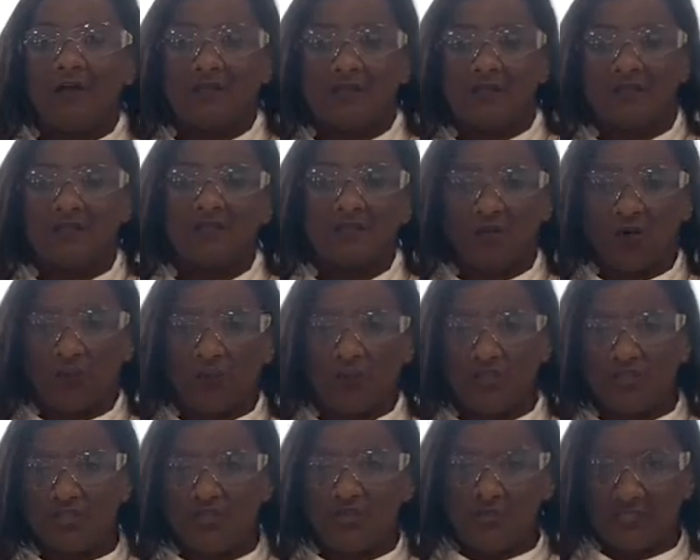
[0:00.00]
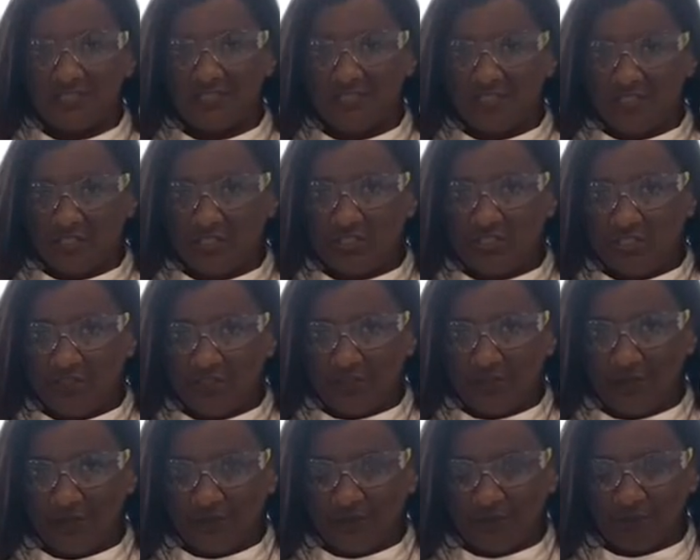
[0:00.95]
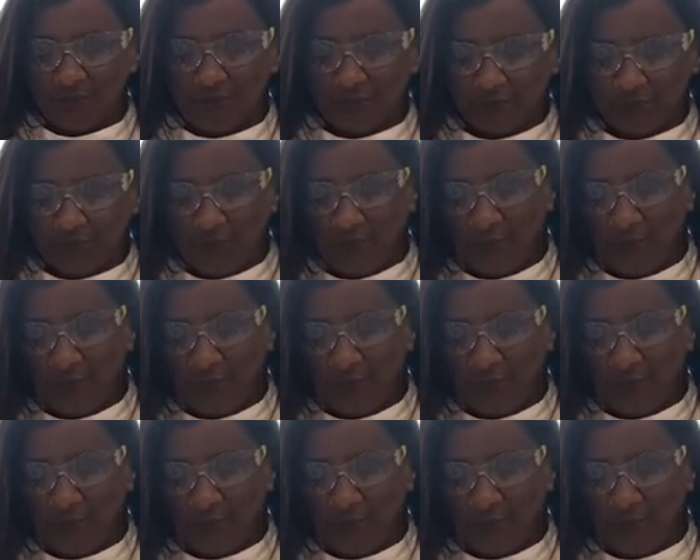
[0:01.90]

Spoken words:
us the opportunity to do that.